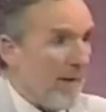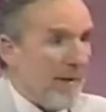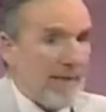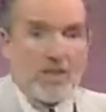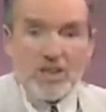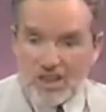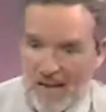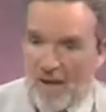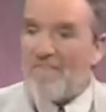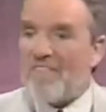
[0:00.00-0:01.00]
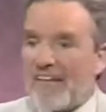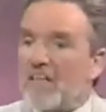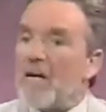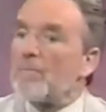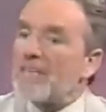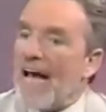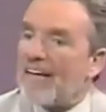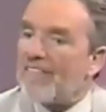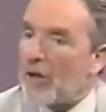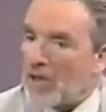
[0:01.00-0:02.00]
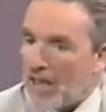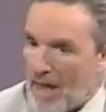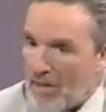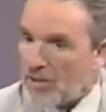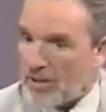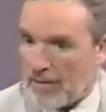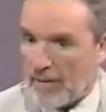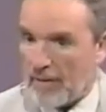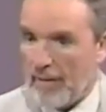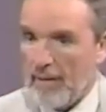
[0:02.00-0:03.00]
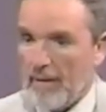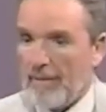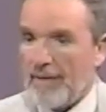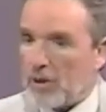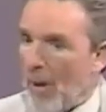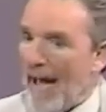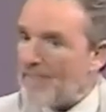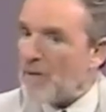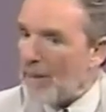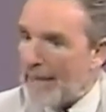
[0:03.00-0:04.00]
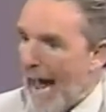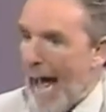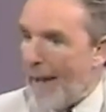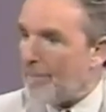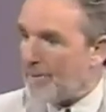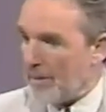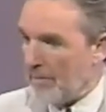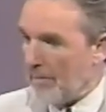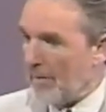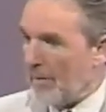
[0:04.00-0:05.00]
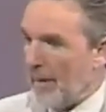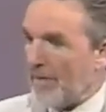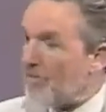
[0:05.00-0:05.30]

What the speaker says: It's a self that comes out of your culture that you have to adapt and